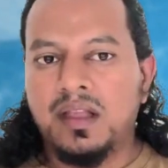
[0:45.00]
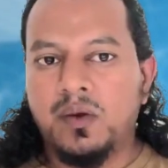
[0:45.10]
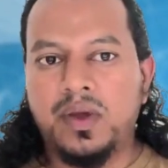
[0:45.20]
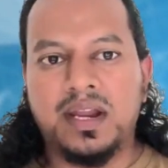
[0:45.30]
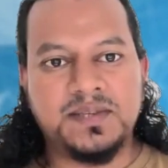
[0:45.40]

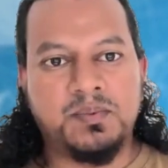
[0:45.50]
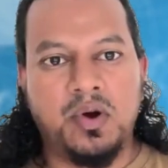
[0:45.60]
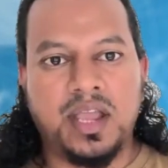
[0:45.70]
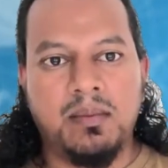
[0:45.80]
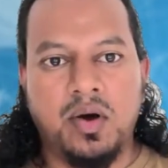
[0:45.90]
where I
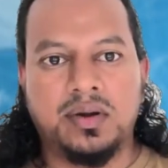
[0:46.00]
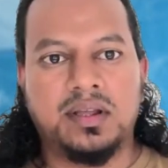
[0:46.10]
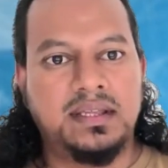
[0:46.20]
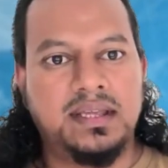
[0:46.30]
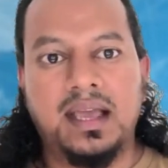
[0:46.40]
spoke
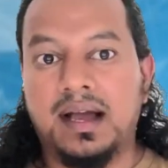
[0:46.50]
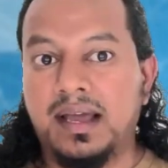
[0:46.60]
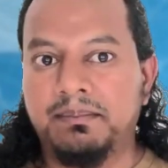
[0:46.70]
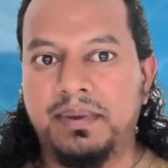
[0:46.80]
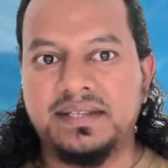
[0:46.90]
about
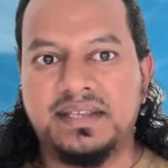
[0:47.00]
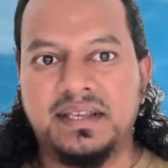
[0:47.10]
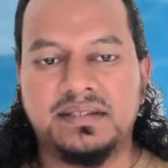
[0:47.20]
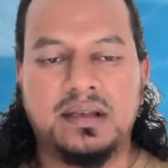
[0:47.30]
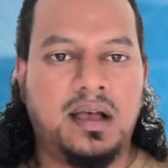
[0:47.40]
AI
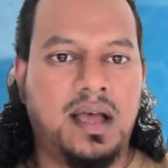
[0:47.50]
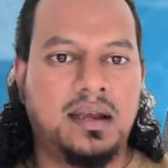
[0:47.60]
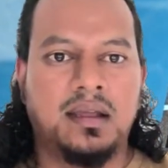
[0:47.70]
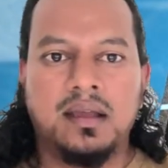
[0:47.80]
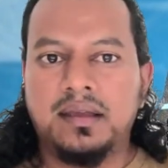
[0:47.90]
basics
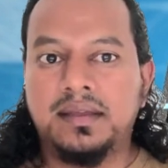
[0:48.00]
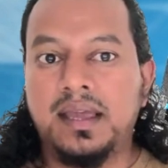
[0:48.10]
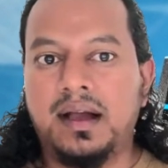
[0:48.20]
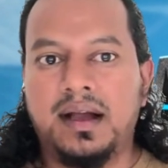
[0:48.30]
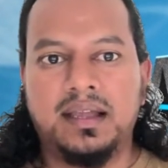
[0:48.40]
and
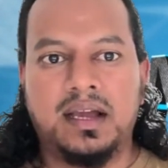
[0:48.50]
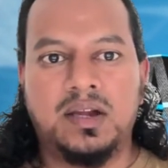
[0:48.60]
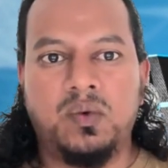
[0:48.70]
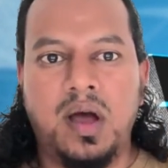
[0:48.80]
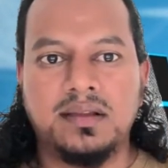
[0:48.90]
AI
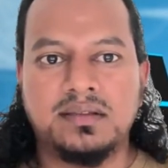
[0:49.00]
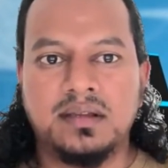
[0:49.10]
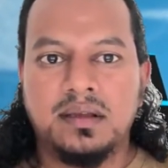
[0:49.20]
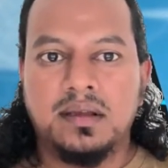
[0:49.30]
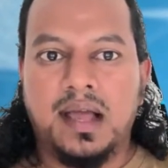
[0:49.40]
advanced,
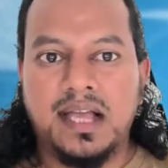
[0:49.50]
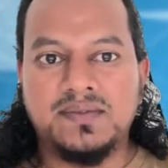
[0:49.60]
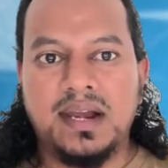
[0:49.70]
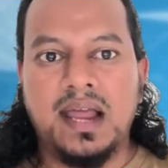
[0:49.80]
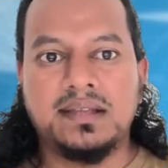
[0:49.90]
as
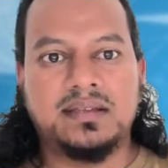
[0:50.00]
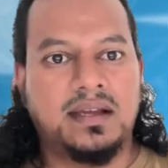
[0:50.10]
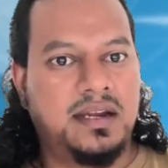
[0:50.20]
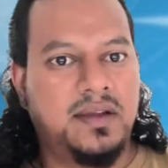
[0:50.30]
well as